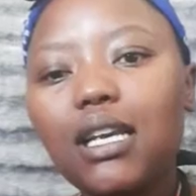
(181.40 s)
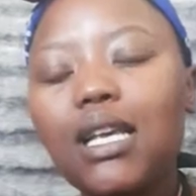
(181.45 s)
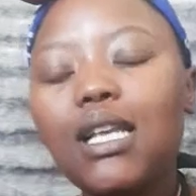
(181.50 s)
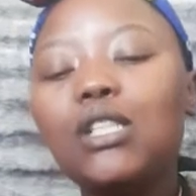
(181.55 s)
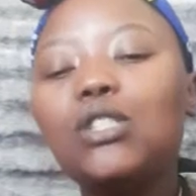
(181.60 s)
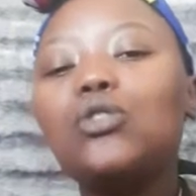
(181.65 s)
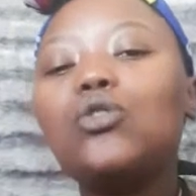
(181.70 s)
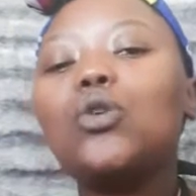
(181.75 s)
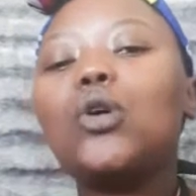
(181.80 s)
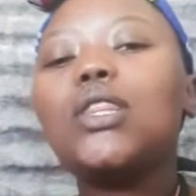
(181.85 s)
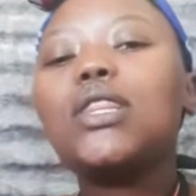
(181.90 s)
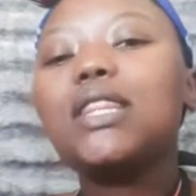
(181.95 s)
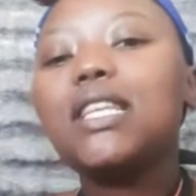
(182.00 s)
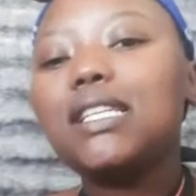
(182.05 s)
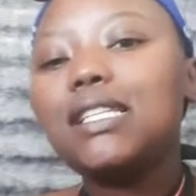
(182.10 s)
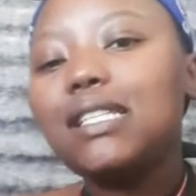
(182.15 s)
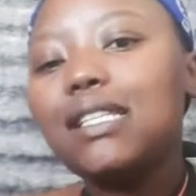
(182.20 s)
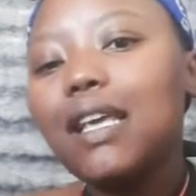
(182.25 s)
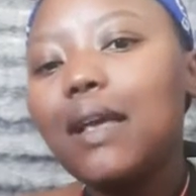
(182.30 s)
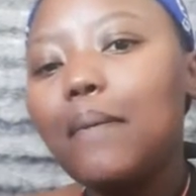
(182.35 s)
is not the
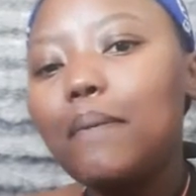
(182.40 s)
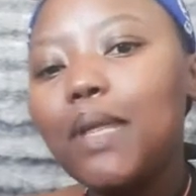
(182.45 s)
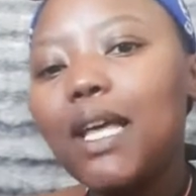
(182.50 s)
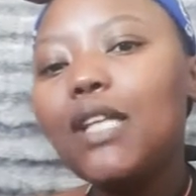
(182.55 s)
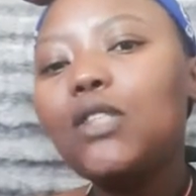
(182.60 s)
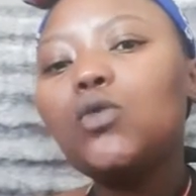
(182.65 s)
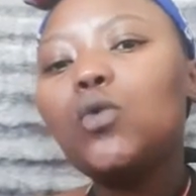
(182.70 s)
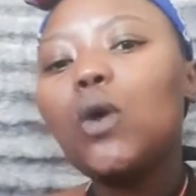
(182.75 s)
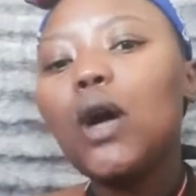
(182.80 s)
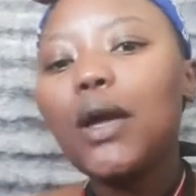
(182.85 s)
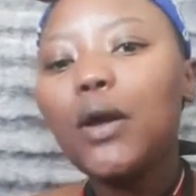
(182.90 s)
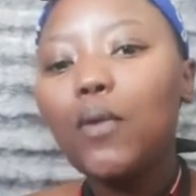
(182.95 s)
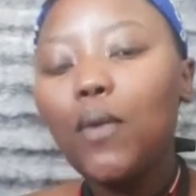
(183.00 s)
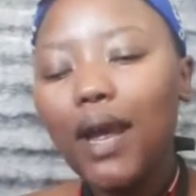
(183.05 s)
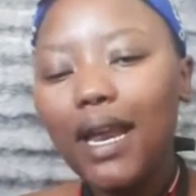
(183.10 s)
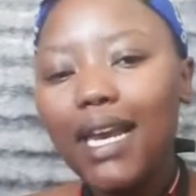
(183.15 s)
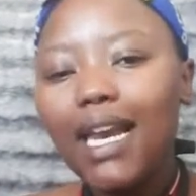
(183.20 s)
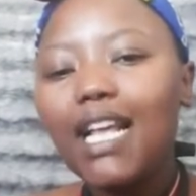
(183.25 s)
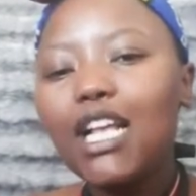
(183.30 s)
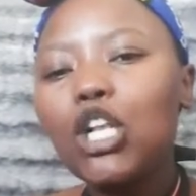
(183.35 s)
same that's why
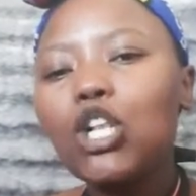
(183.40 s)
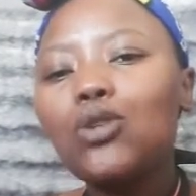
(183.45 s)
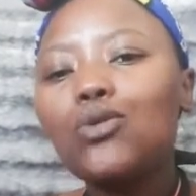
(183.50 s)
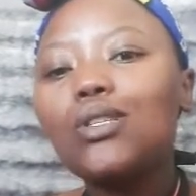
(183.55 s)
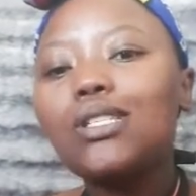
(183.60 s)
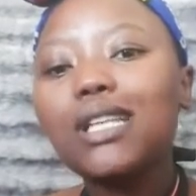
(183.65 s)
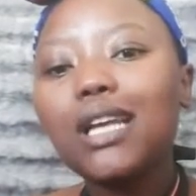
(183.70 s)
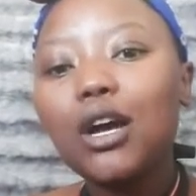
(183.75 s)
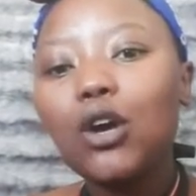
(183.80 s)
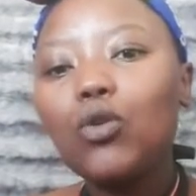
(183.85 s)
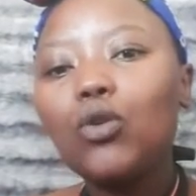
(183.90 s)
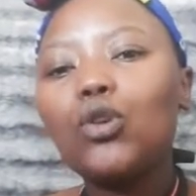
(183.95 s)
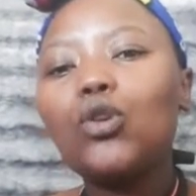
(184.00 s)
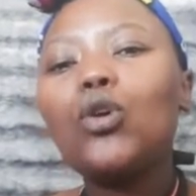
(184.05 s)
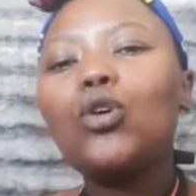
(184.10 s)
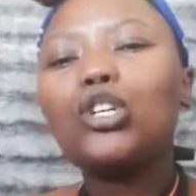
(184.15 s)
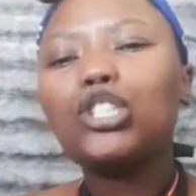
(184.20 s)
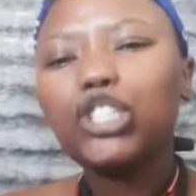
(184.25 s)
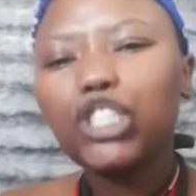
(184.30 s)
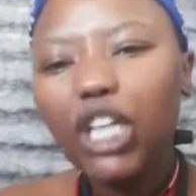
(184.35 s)
when wena idlozi lakho
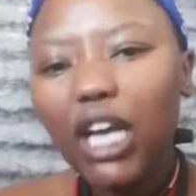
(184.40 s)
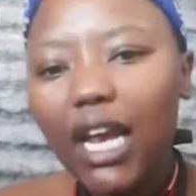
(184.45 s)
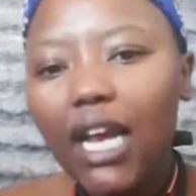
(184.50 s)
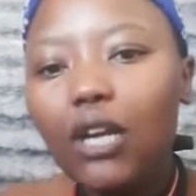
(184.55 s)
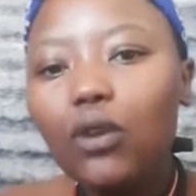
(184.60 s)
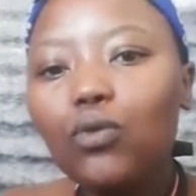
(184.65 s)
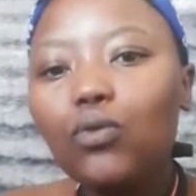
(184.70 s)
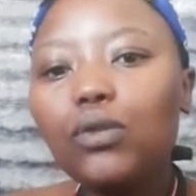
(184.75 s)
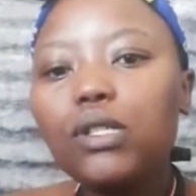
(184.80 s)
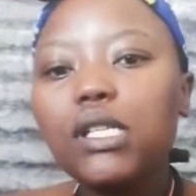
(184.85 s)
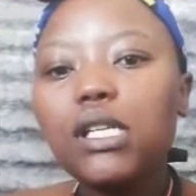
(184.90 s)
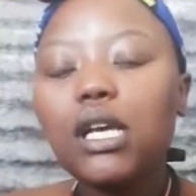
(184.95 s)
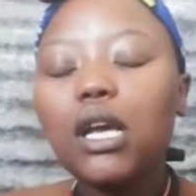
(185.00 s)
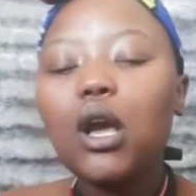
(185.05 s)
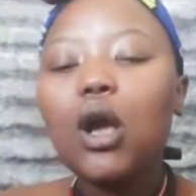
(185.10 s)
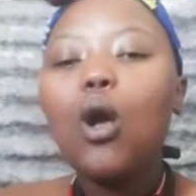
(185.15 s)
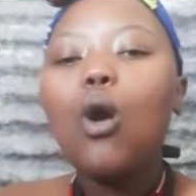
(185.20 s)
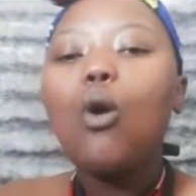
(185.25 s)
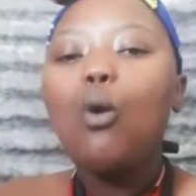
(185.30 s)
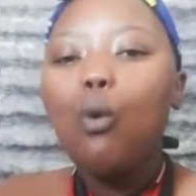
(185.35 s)
liyokutshela ukuthi
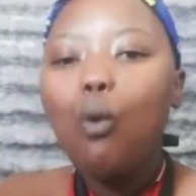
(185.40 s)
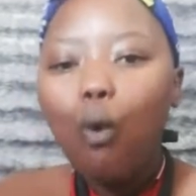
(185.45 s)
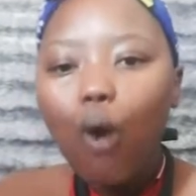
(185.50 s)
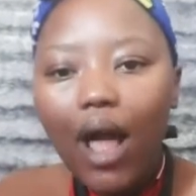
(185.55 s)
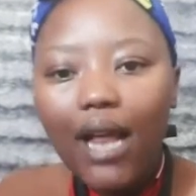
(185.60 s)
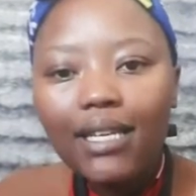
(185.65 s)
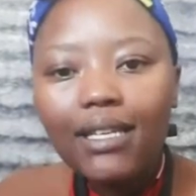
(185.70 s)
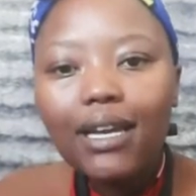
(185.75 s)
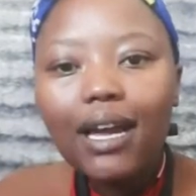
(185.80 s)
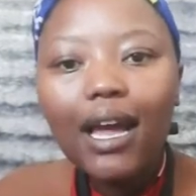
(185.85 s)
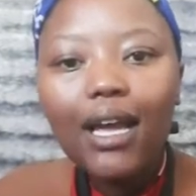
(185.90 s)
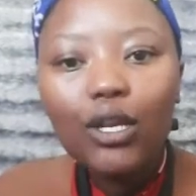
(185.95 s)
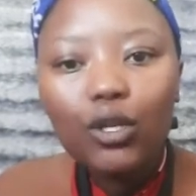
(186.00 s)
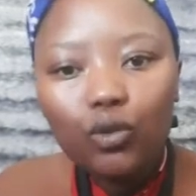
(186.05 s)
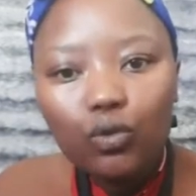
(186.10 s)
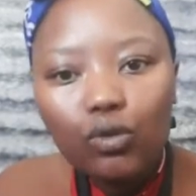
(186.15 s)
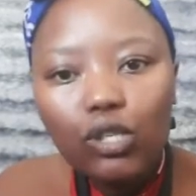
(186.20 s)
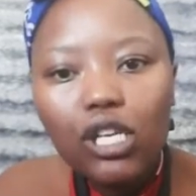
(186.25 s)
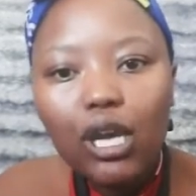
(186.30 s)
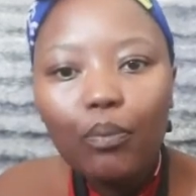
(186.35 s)
what are
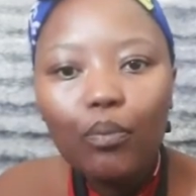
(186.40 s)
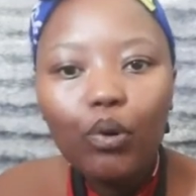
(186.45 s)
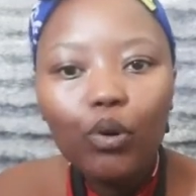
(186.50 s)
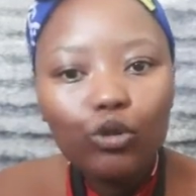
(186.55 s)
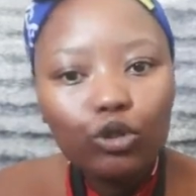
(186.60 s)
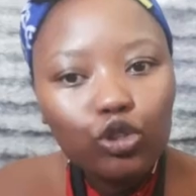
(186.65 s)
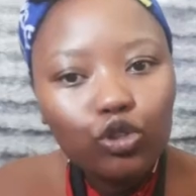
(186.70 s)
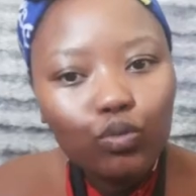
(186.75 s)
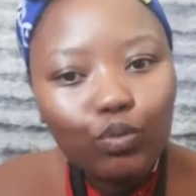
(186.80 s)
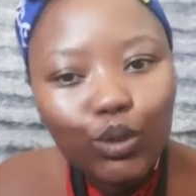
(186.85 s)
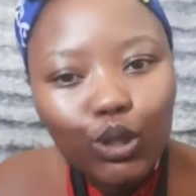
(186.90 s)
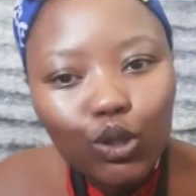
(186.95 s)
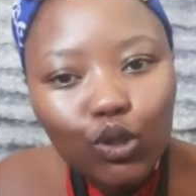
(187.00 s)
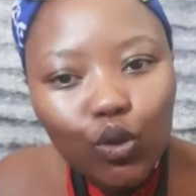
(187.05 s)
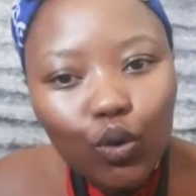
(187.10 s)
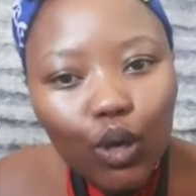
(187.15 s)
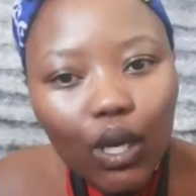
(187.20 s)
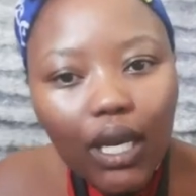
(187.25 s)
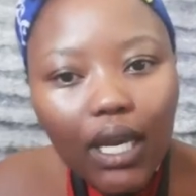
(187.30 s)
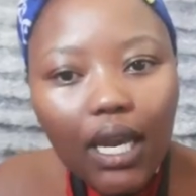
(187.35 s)
you supposed to be
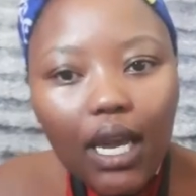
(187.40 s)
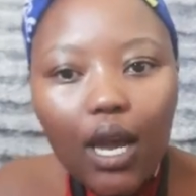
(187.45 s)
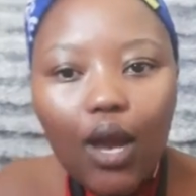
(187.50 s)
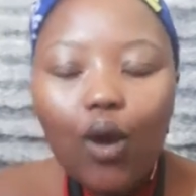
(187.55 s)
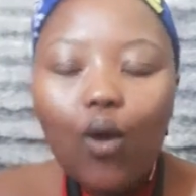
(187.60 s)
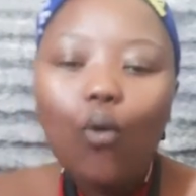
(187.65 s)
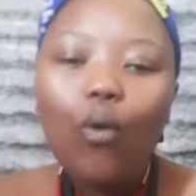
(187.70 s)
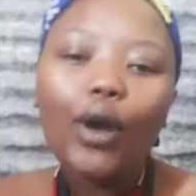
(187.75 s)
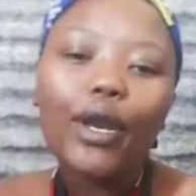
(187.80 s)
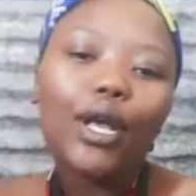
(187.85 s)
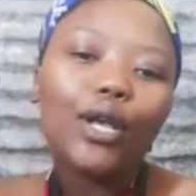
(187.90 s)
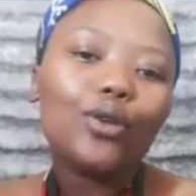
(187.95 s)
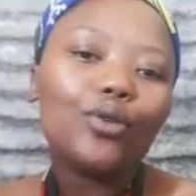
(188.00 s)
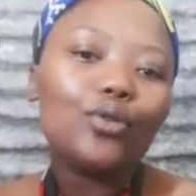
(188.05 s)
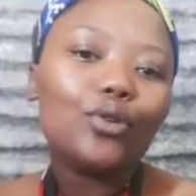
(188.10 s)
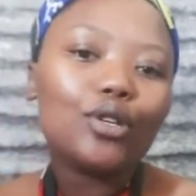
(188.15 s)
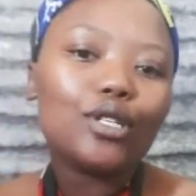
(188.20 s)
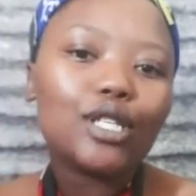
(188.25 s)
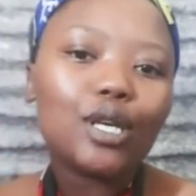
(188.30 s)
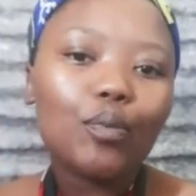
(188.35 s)
doing what are you
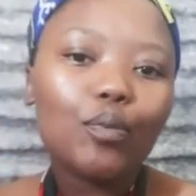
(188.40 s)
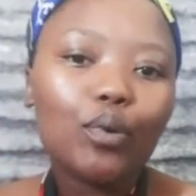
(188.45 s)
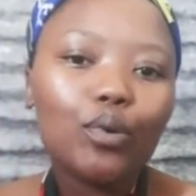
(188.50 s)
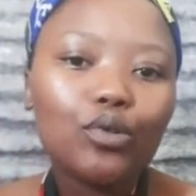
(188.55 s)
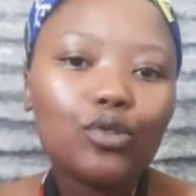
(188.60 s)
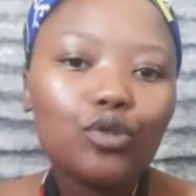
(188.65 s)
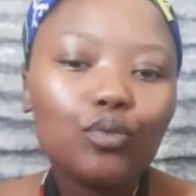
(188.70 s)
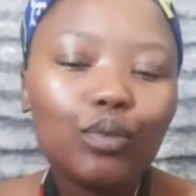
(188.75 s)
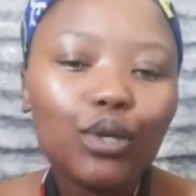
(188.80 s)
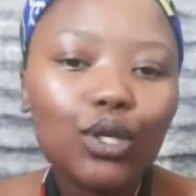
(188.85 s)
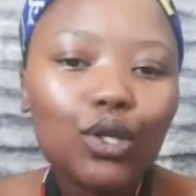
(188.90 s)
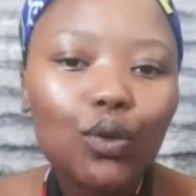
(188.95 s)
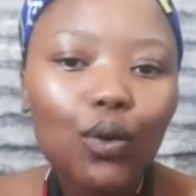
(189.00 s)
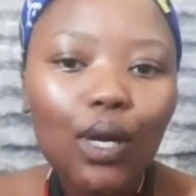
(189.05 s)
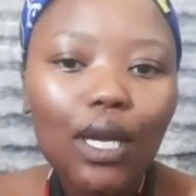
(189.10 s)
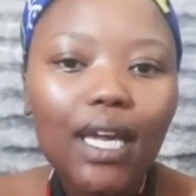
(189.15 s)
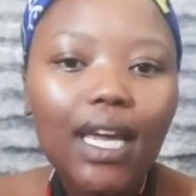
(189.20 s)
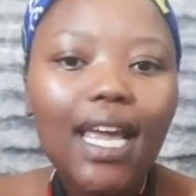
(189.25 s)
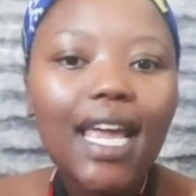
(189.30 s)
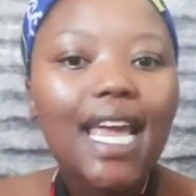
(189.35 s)
not supposed to be
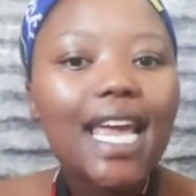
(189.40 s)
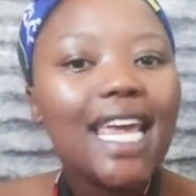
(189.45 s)
doing